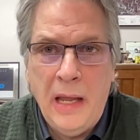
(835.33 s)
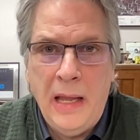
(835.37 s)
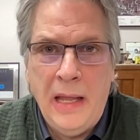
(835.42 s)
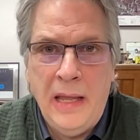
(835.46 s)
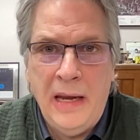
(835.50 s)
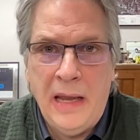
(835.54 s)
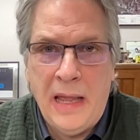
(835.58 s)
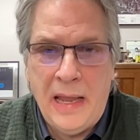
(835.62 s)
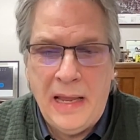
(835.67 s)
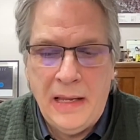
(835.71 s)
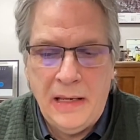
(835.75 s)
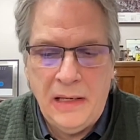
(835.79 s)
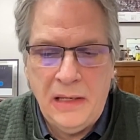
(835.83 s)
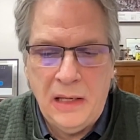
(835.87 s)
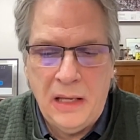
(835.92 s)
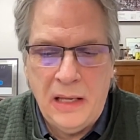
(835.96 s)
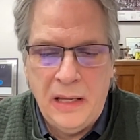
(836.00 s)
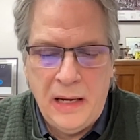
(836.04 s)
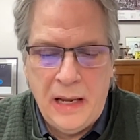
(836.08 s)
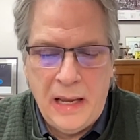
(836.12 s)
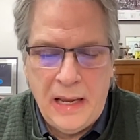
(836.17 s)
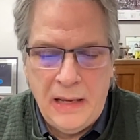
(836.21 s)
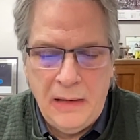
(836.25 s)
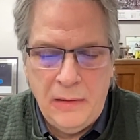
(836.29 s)
in
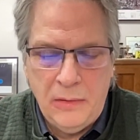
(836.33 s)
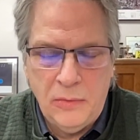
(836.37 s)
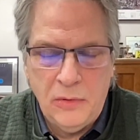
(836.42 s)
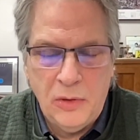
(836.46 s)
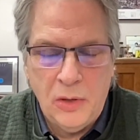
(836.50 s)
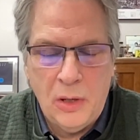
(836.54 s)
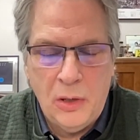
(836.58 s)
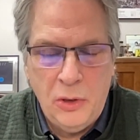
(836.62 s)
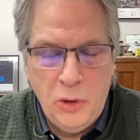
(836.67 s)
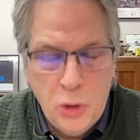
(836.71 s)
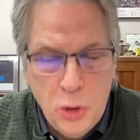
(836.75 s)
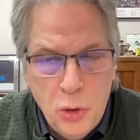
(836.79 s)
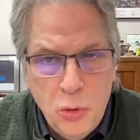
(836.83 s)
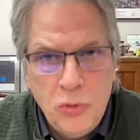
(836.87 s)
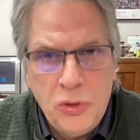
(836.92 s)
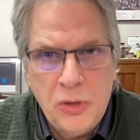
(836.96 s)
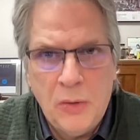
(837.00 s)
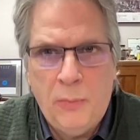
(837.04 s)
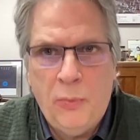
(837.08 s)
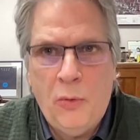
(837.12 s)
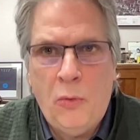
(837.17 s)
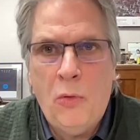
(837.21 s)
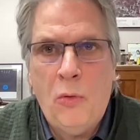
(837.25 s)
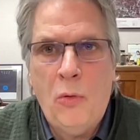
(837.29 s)
a
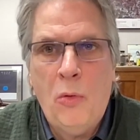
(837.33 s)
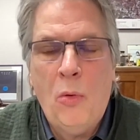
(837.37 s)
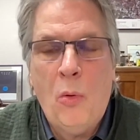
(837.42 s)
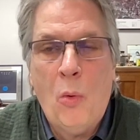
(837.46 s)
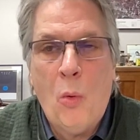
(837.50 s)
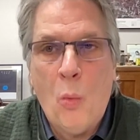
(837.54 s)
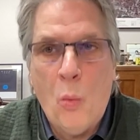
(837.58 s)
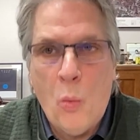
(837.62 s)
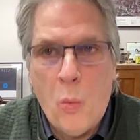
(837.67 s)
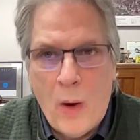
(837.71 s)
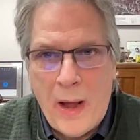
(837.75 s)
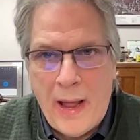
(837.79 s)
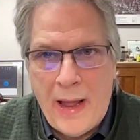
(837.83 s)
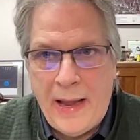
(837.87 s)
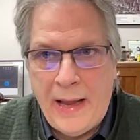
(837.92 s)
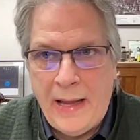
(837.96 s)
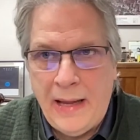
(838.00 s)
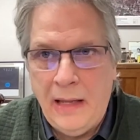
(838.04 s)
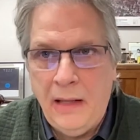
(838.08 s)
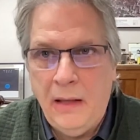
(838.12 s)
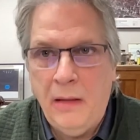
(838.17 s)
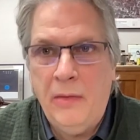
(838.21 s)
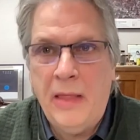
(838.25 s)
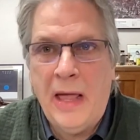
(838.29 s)
usable
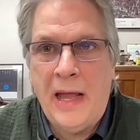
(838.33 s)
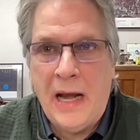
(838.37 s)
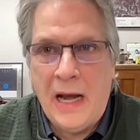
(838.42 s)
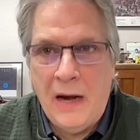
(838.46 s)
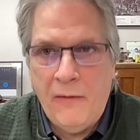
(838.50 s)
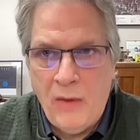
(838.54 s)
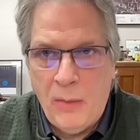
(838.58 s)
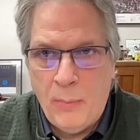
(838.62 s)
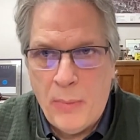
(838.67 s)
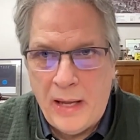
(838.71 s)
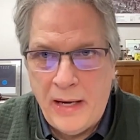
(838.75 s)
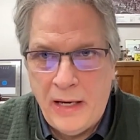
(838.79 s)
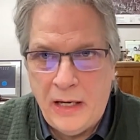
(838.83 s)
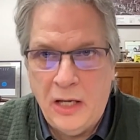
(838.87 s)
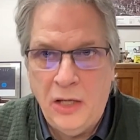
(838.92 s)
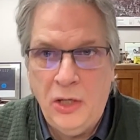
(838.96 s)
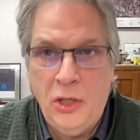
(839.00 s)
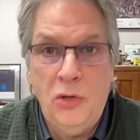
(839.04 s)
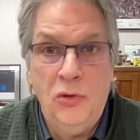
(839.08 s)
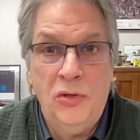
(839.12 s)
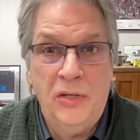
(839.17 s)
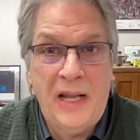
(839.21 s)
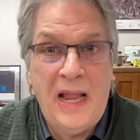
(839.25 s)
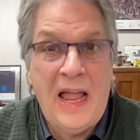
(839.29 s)
way that everybody can
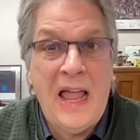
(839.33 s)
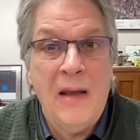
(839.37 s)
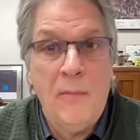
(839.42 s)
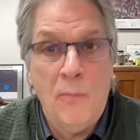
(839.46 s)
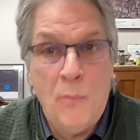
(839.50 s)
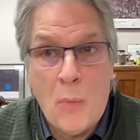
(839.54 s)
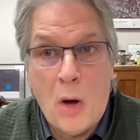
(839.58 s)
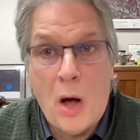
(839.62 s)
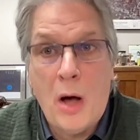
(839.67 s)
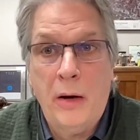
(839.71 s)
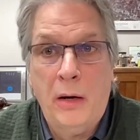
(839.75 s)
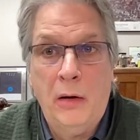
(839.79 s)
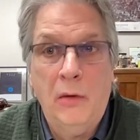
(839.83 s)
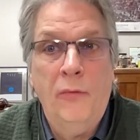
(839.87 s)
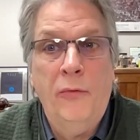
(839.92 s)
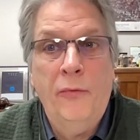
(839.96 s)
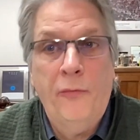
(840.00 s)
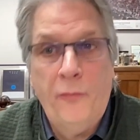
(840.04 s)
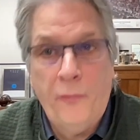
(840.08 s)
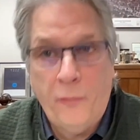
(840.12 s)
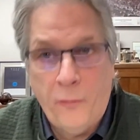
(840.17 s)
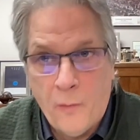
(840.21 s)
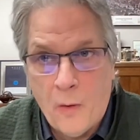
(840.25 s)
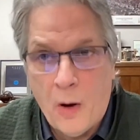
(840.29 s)
use it and model
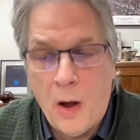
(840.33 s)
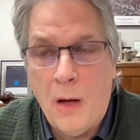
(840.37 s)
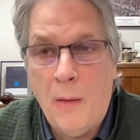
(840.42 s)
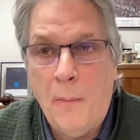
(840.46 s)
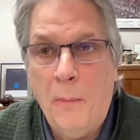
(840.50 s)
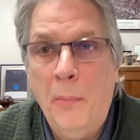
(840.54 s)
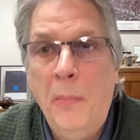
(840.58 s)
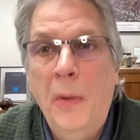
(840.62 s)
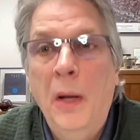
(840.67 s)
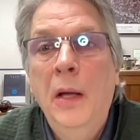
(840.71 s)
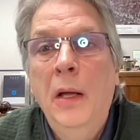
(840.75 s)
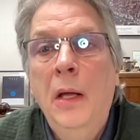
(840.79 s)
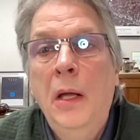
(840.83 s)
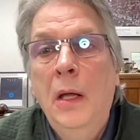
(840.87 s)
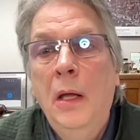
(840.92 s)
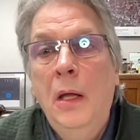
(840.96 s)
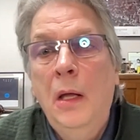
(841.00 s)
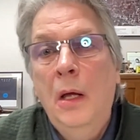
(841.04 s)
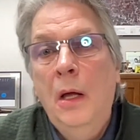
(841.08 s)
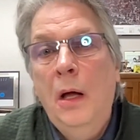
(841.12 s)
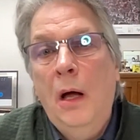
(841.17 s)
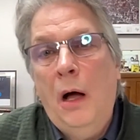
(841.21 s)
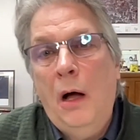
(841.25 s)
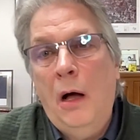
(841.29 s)
from.
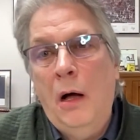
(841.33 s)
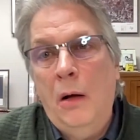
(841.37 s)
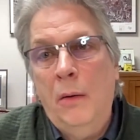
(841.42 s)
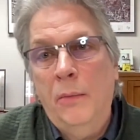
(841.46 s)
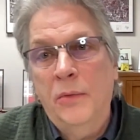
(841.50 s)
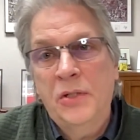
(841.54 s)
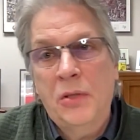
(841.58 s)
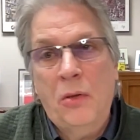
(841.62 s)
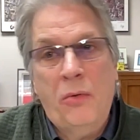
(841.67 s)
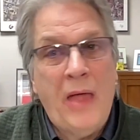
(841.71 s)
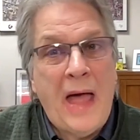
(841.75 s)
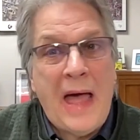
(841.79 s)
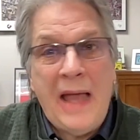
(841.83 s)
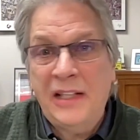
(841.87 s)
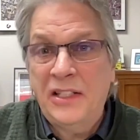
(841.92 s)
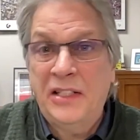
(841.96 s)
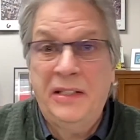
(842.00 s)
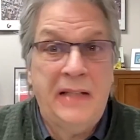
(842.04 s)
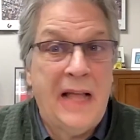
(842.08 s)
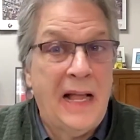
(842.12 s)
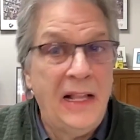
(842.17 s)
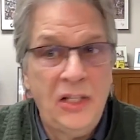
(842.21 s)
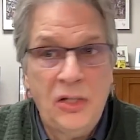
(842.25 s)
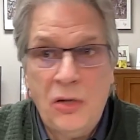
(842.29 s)
So
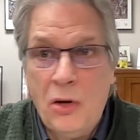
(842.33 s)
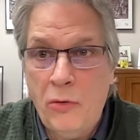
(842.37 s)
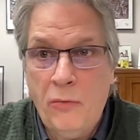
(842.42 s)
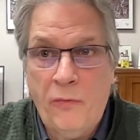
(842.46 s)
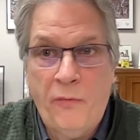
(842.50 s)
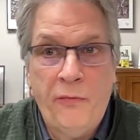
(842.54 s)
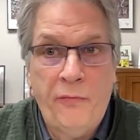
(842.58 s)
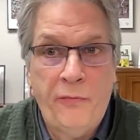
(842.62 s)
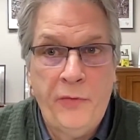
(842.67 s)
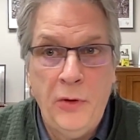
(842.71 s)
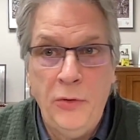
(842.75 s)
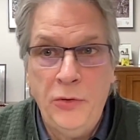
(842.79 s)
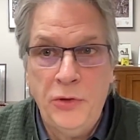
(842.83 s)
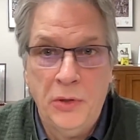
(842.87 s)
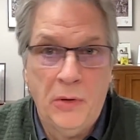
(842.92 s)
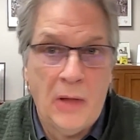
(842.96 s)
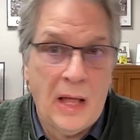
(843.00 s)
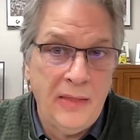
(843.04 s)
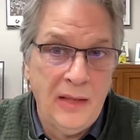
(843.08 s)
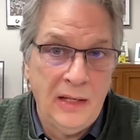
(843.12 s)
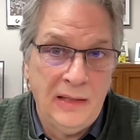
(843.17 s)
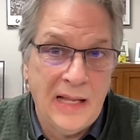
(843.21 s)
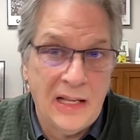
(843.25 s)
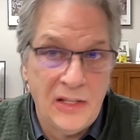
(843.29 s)
that's our future.
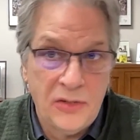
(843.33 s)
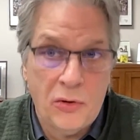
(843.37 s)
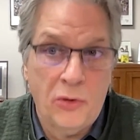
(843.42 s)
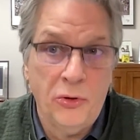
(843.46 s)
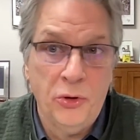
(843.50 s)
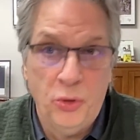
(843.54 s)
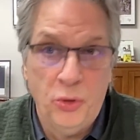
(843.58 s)
I think that's our